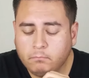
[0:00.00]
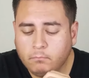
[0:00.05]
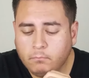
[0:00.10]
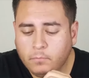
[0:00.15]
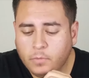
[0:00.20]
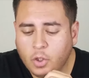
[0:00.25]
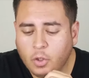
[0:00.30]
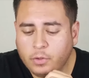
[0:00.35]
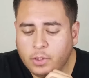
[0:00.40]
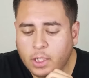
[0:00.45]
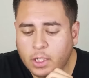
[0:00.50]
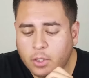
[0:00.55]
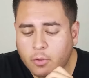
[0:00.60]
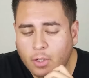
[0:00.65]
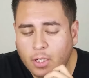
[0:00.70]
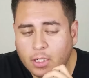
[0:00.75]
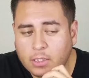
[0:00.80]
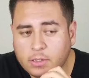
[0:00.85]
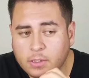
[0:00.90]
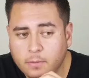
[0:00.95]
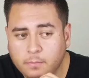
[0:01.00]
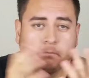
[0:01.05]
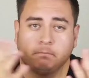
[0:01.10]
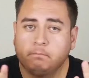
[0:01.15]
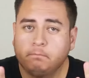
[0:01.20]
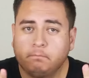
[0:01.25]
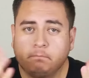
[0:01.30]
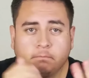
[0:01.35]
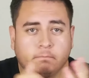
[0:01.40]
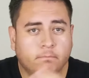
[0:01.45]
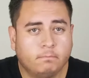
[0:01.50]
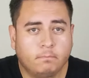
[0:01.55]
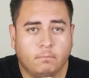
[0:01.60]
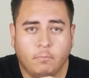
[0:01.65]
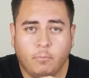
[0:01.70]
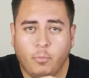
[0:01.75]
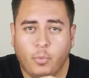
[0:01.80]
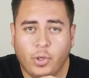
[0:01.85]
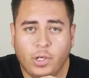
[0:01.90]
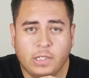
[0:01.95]
No, thank you, Alexa.
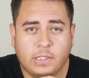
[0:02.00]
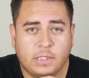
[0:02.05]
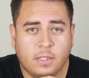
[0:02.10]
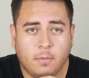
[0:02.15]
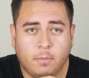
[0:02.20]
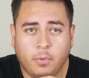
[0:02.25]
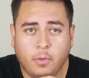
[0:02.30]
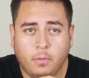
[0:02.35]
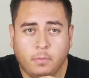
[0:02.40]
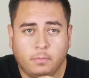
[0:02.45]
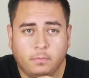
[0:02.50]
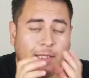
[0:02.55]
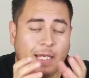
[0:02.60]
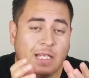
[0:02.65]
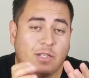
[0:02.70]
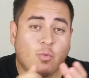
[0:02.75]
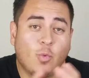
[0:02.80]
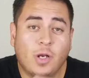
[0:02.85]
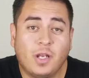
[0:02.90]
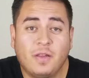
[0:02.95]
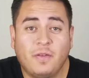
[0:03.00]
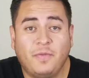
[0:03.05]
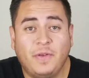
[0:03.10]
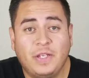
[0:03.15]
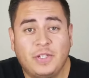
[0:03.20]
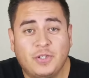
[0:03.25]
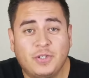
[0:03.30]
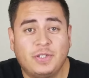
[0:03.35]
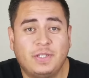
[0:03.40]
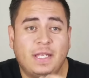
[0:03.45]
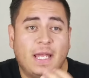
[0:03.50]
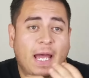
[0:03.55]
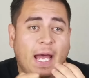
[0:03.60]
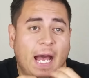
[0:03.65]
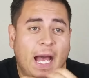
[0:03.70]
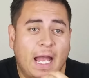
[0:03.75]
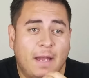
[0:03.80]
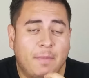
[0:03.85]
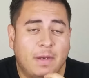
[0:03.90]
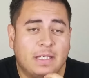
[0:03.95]
Pretty simple. That's one of the features that
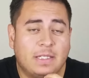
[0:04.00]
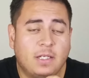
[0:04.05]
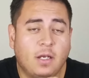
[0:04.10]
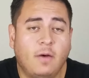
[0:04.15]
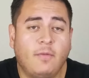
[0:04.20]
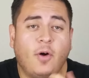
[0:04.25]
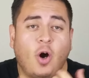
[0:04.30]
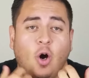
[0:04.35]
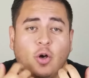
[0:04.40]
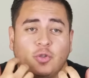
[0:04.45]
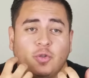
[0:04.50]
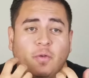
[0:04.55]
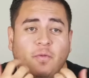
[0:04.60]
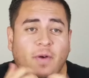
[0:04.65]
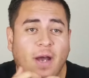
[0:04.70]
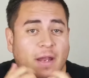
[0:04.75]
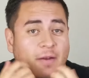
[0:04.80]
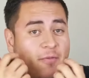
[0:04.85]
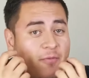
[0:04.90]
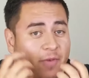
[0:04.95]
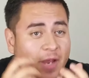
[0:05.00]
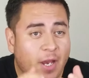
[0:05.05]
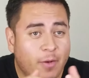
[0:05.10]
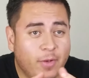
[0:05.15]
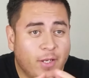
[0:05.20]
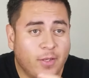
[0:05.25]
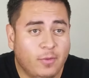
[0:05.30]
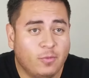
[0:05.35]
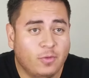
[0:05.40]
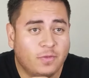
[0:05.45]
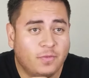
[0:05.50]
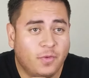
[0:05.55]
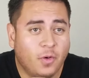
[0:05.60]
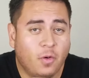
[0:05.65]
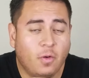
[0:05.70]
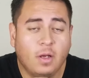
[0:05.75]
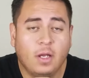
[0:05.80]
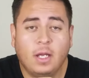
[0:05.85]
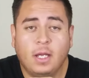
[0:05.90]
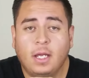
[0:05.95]
I myself also find very
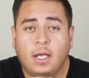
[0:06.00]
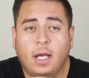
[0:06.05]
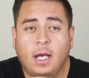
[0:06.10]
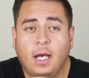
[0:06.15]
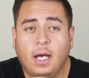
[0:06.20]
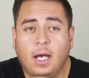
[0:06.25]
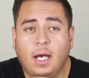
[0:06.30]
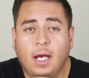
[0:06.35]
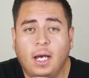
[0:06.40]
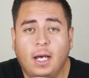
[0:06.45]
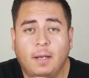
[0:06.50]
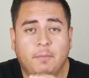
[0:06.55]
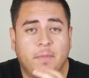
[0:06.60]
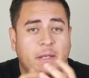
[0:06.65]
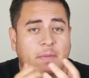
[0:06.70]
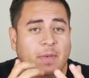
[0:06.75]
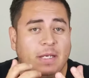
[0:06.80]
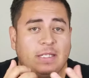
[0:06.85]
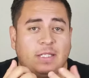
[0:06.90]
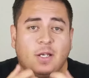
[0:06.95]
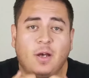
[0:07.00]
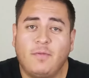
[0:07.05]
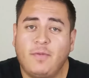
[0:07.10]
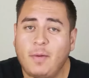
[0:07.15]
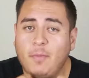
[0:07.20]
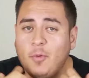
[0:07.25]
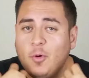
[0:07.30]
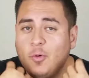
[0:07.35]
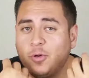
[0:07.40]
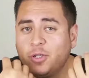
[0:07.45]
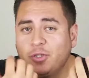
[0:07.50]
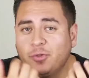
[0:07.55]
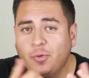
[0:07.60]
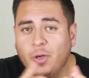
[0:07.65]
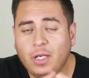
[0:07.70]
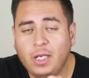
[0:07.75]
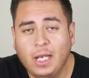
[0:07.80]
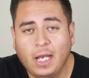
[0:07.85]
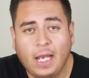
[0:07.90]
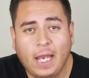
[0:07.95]
useful. Me myself, I'm always
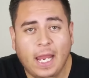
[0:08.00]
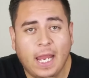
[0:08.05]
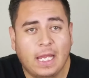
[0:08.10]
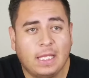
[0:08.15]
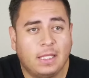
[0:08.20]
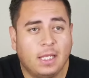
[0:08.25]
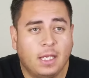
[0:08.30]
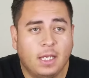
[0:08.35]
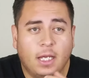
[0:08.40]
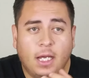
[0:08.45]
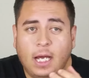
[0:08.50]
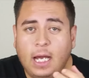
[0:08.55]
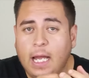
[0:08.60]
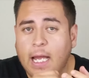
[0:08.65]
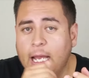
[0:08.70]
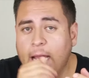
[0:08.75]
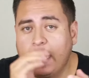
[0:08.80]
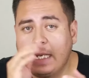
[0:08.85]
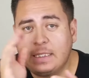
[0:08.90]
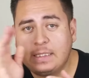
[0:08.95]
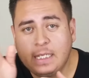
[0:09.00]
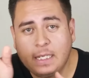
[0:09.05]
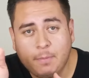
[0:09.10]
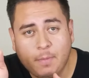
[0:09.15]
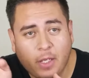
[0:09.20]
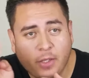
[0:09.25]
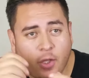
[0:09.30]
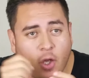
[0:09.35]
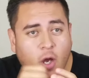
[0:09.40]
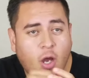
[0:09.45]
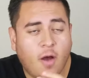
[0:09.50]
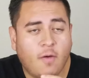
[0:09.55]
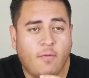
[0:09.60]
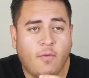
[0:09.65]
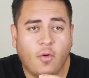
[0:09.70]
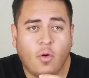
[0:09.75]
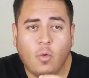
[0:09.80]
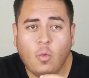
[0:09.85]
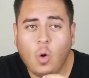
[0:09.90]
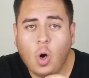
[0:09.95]
running late. I gotta take my dog out
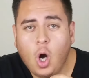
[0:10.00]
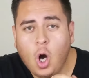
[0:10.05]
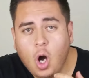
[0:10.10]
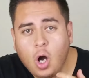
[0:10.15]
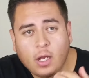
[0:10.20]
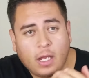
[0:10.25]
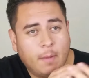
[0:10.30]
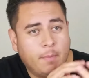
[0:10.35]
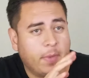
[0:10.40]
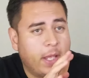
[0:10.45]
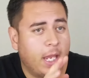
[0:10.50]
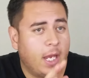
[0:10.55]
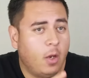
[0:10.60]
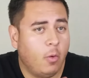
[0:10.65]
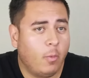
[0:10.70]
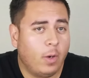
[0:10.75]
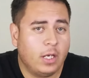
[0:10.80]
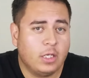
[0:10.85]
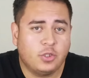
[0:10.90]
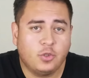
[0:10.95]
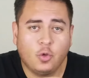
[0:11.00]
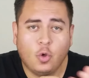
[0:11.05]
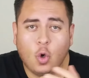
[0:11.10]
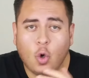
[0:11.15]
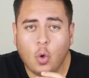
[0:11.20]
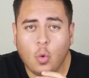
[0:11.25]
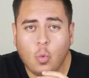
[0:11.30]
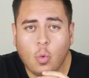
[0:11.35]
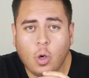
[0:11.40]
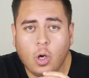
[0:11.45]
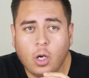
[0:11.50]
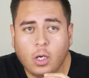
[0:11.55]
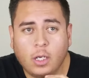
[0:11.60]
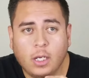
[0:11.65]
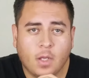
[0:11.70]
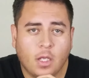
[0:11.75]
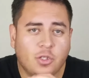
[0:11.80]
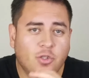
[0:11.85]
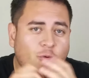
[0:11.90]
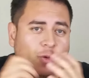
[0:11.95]
for a walk. I'm getting ready to go to
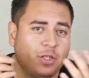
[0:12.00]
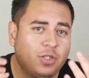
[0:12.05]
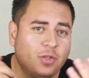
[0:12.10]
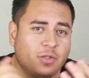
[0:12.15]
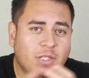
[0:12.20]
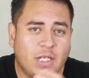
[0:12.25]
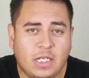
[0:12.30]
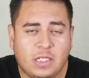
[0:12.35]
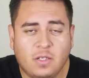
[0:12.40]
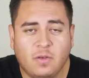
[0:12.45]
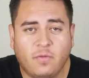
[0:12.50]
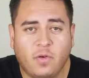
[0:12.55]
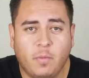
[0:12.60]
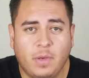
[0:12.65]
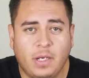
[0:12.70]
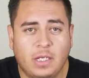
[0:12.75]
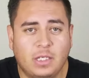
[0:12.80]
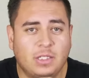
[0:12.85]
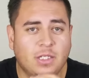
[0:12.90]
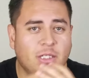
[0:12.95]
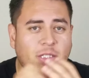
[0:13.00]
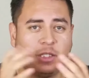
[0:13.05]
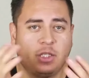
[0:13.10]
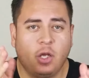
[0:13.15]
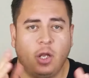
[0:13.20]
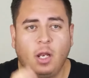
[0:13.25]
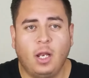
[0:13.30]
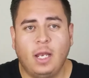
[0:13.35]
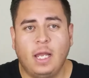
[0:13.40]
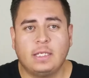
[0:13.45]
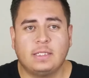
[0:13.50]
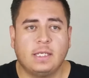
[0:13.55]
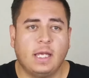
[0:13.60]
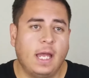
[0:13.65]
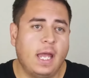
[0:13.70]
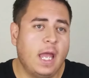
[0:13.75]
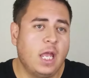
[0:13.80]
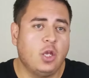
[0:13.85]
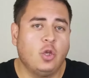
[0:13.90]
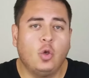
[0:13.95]
work. So it's just easier for me to just tell Alexa,
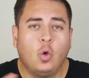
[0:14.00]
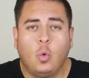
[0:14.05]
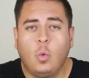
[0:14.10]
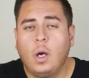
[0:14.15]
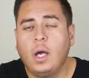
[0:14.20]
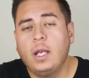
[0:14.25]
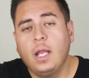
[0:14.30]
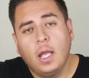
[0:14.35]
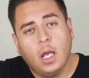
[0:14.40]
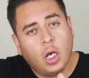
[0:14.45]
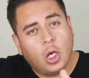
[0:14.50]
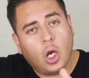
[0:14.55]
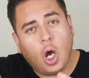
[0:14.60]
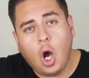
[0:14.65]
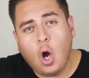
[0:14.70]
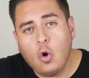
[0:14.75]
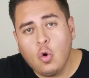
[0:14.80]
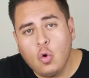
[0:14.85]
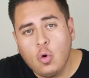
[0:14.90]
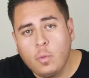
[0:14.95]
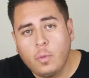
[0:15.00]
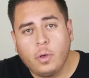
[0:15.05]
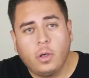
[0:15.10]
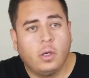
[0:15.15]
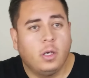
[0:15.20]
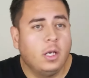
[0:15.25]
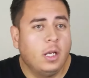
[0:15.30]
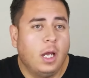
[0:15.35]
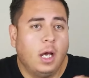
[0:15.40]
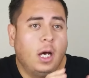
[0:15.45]
hey, you know what? Call Uber,